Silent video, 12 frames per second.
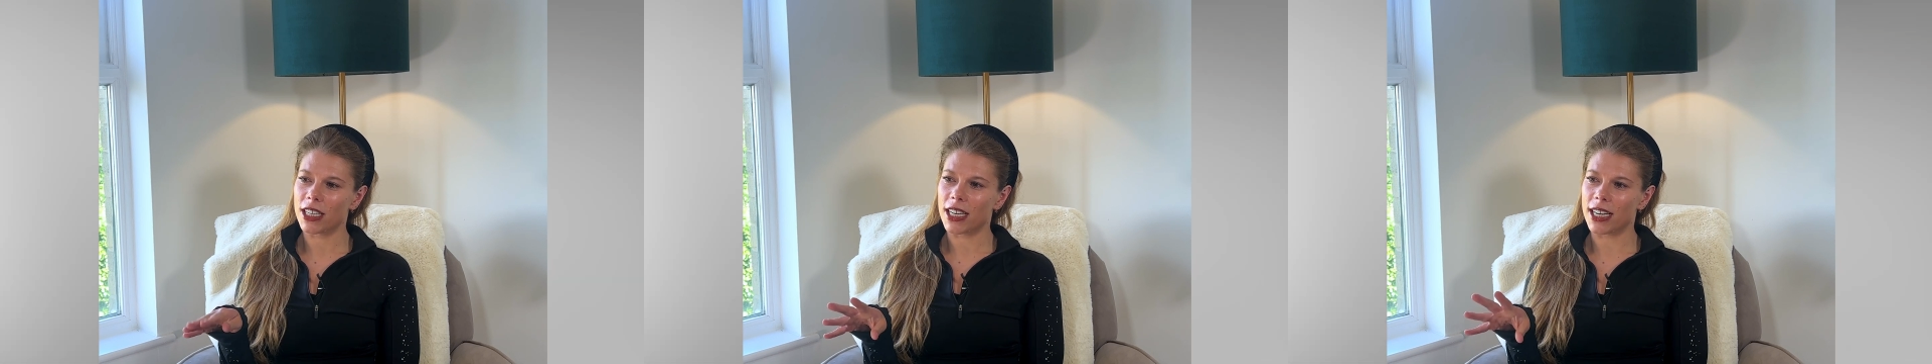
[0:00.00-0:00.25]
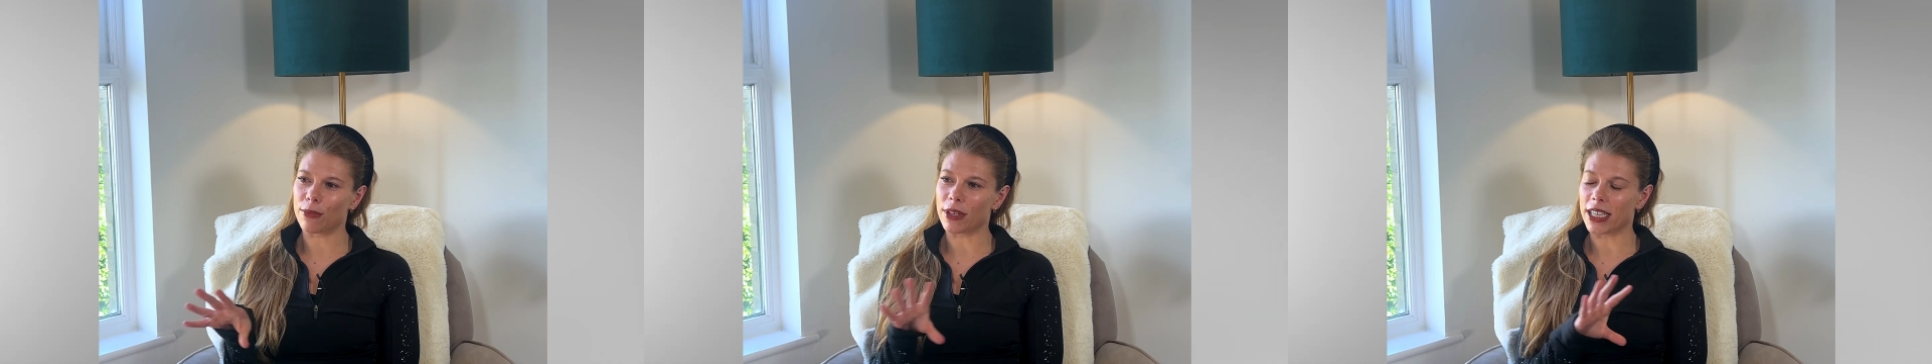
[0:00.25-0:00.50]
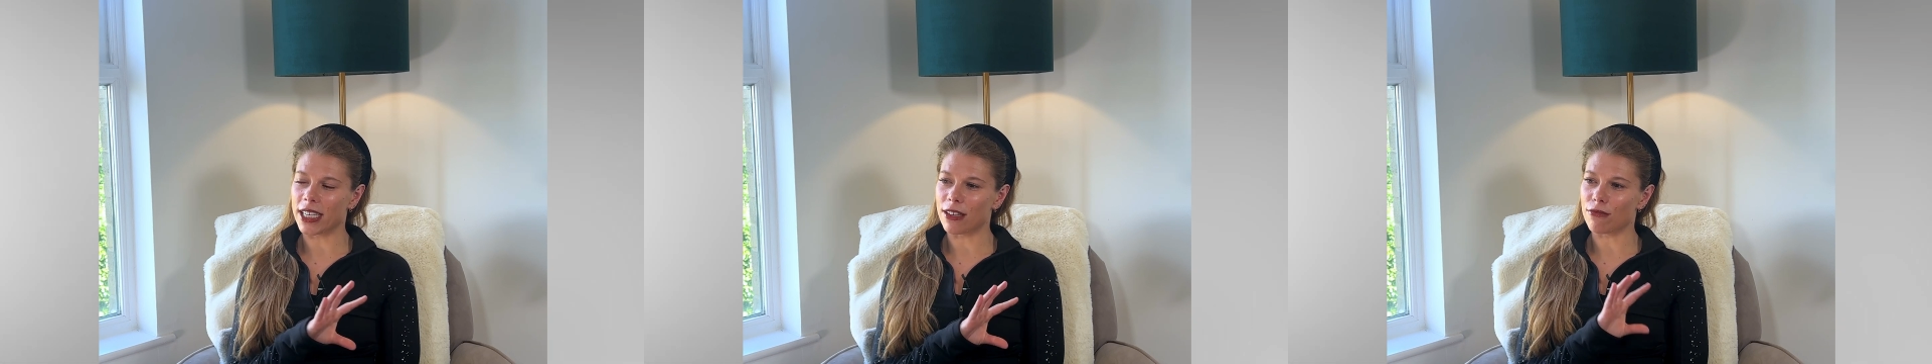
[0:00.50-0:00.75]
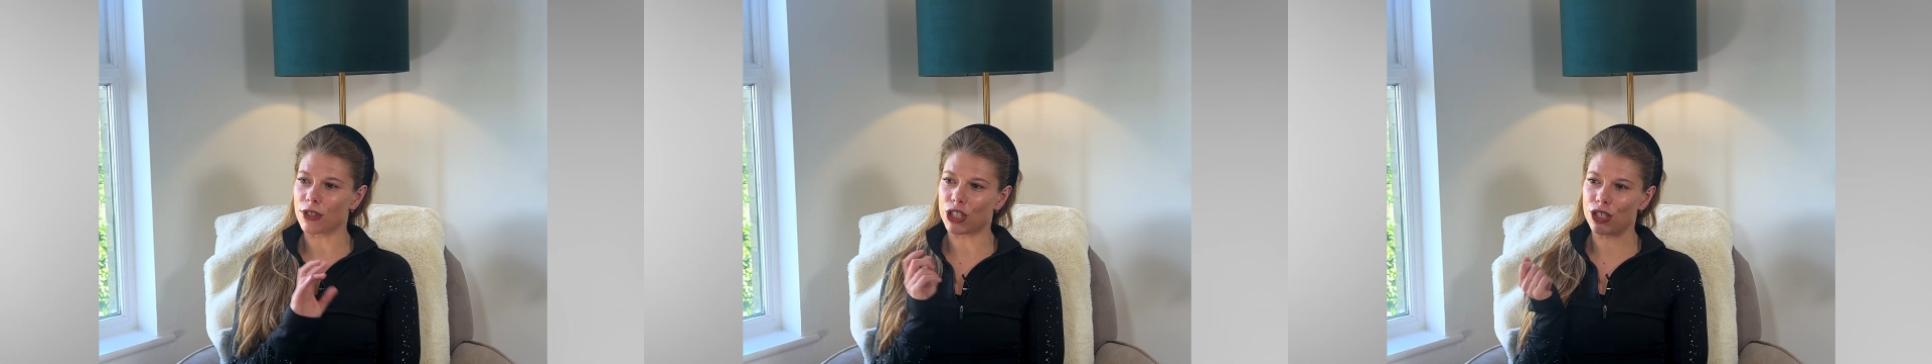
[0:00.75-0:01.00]
and we
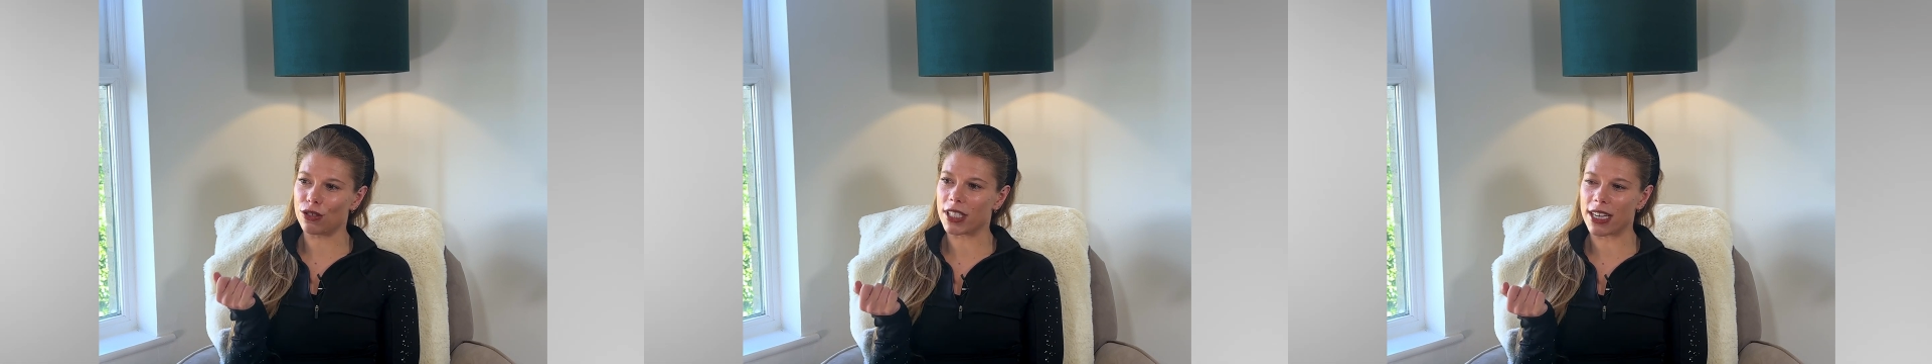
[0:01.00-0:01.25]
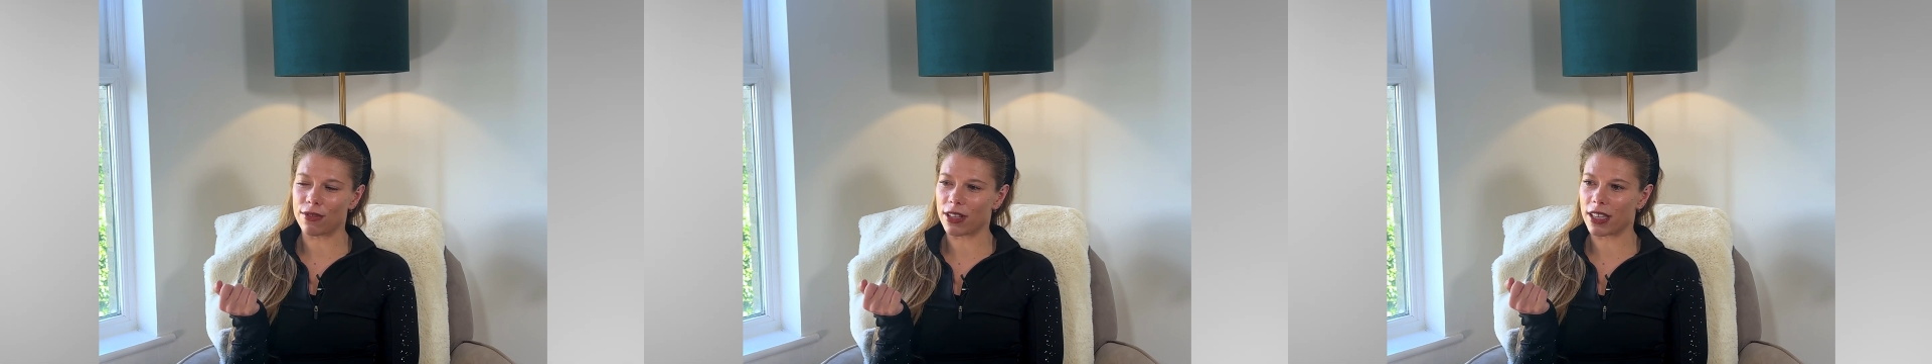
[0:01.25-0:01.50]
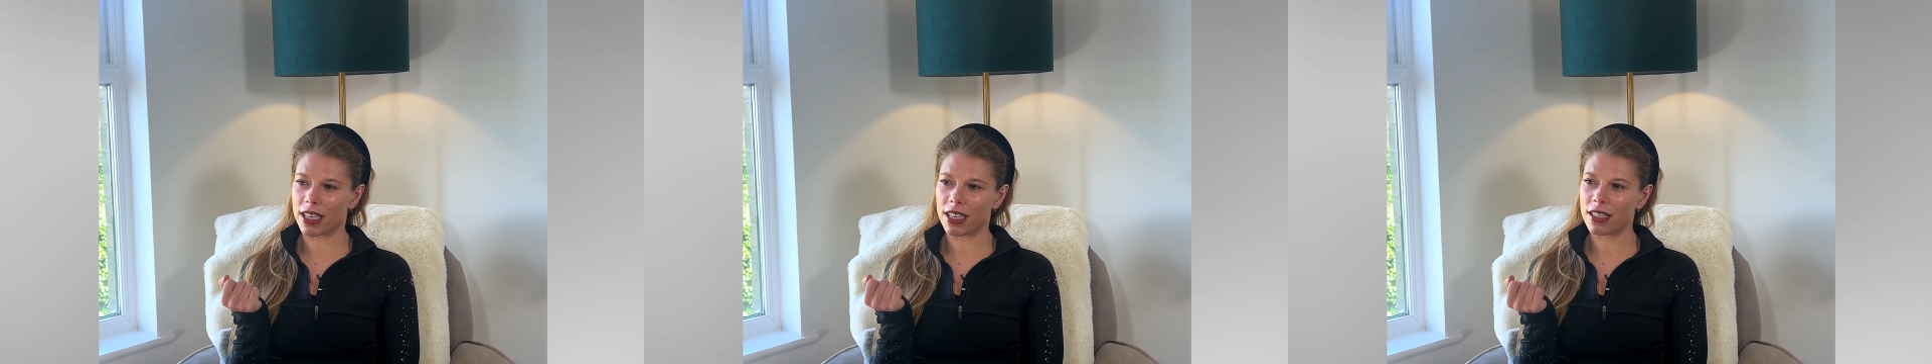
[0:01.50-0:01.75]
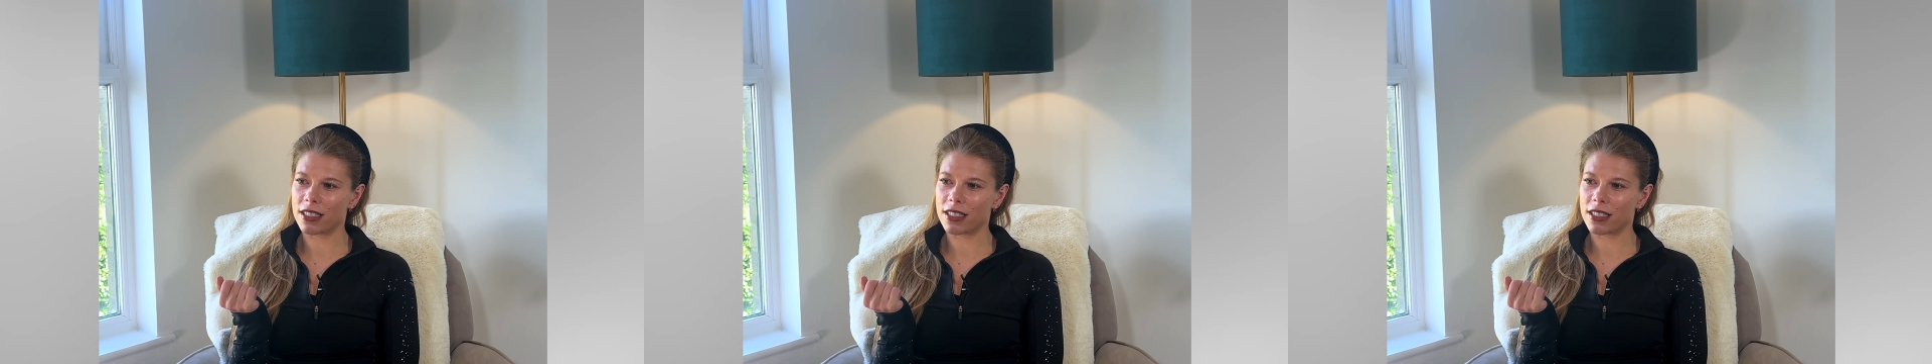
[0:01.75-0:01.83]
reduce everything.